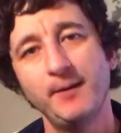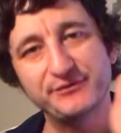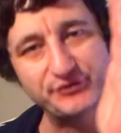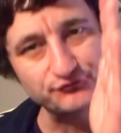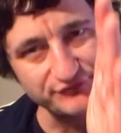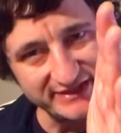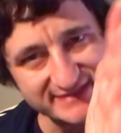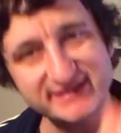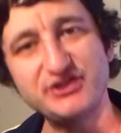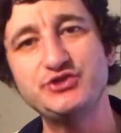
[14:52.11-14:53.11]
But the
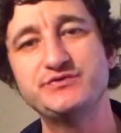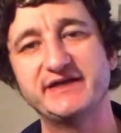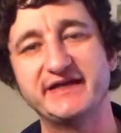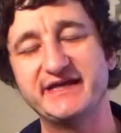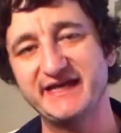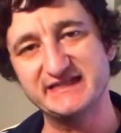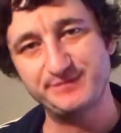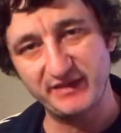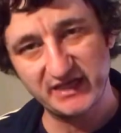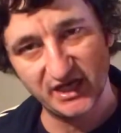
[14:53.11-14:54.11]
reason you did it is
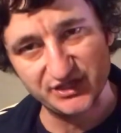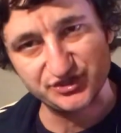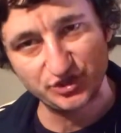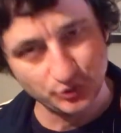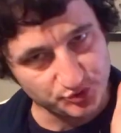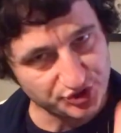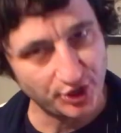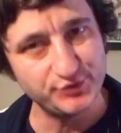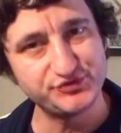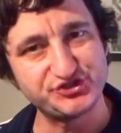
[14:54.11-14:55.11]
because you
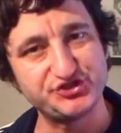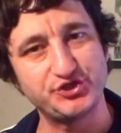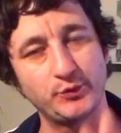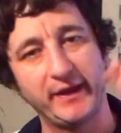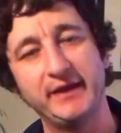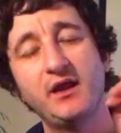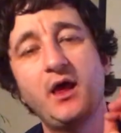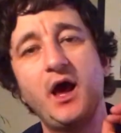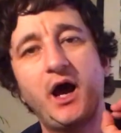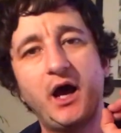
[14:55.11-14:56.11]
chose to do it
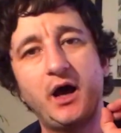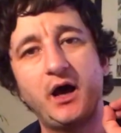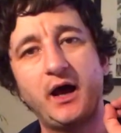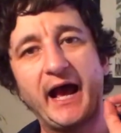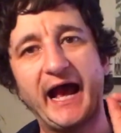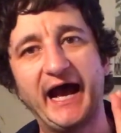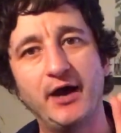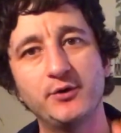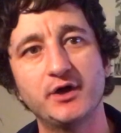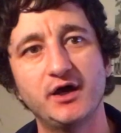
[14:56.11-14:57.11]

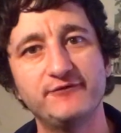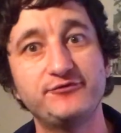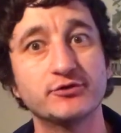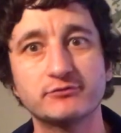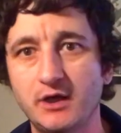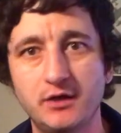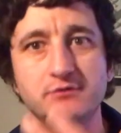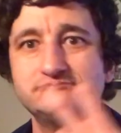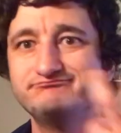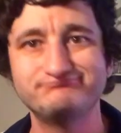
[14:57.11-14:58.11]
out of your
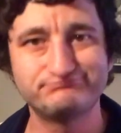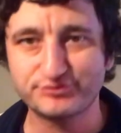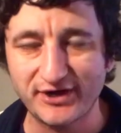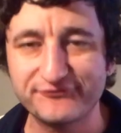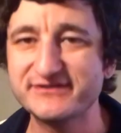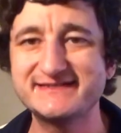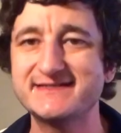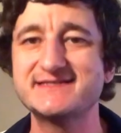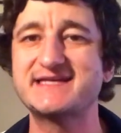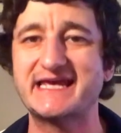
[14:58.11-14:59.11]
own
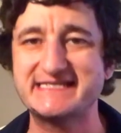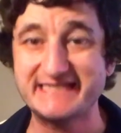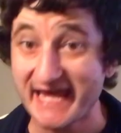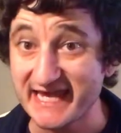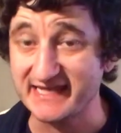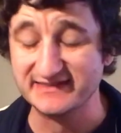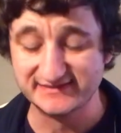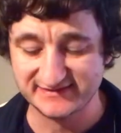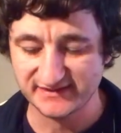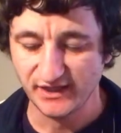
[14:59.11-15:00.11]
preferences and
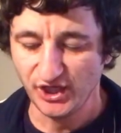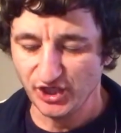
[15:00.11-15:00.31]
tastes.